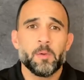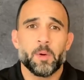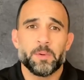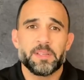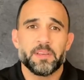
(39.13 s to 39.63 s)

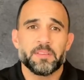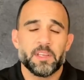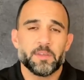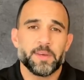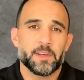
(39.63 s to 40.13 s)
While retail
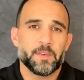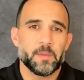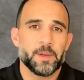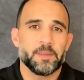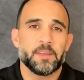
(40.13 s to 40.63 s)
sales figures for
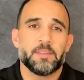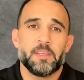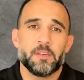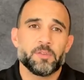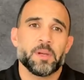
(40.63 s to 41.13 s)
the month
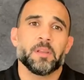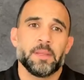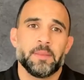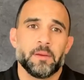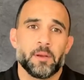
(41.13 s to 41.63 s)
continue to trickle
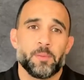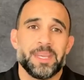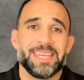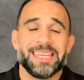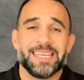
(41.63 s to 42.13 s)
in, there are
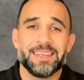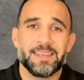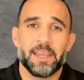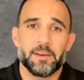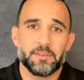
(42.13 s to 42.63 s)
three key
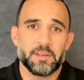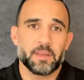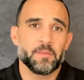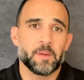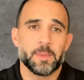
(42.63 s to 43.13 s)
indicators that
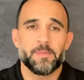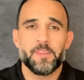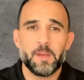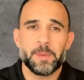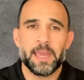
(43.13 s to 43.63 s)
confirm the
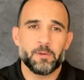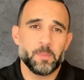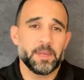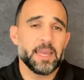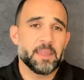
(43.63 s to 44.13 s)
feedback
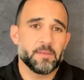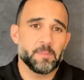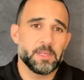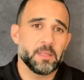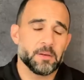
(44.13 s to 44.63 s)
we've been gathering
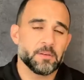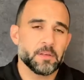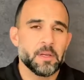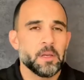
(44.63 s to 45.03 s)
from dealers.